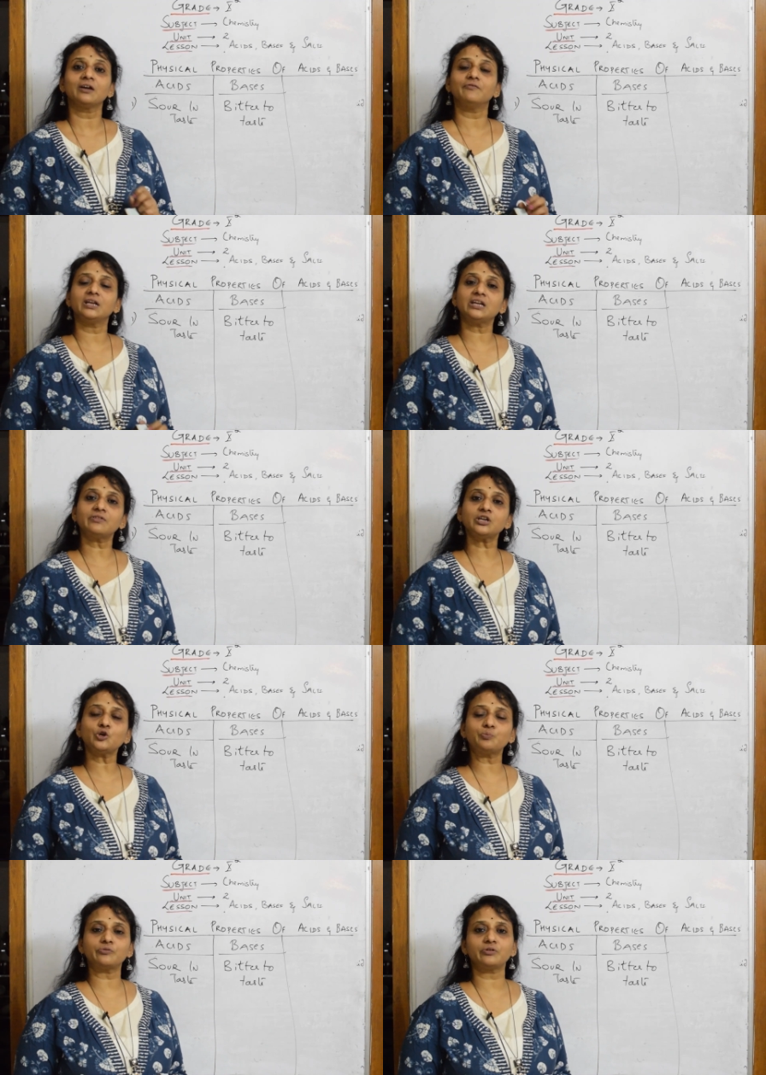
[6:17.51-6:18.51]
whenever
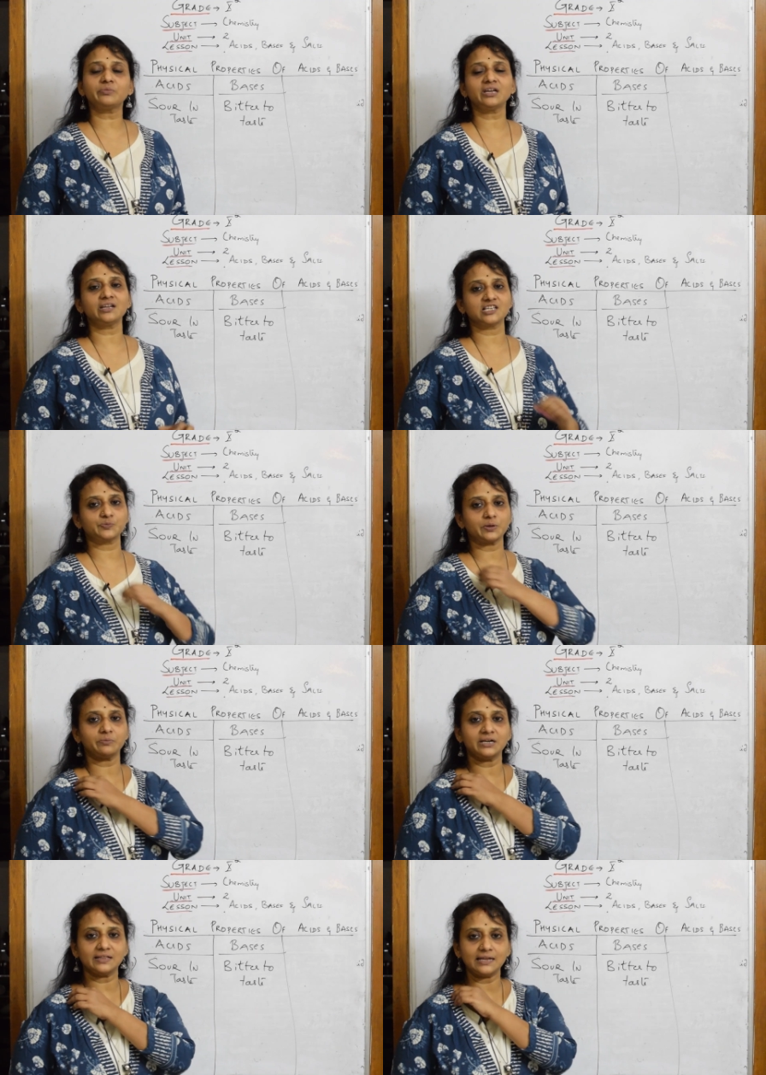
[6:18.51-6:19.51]
you're performing an
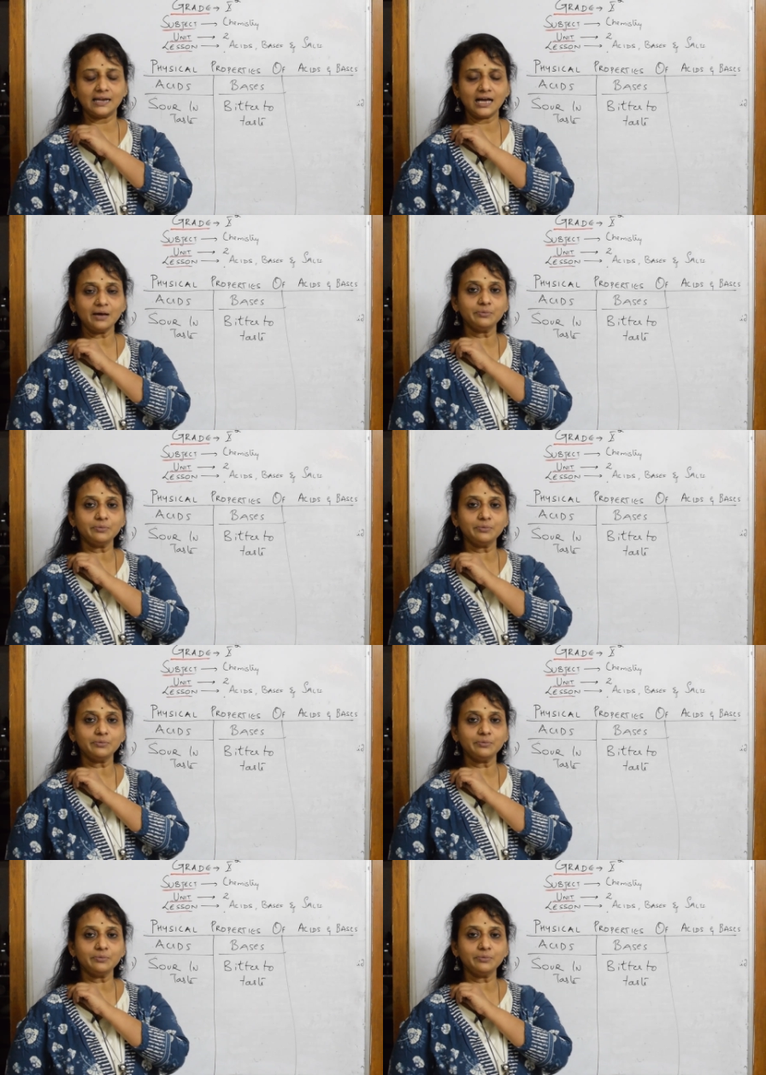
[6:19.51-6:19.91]
experiment in the lab,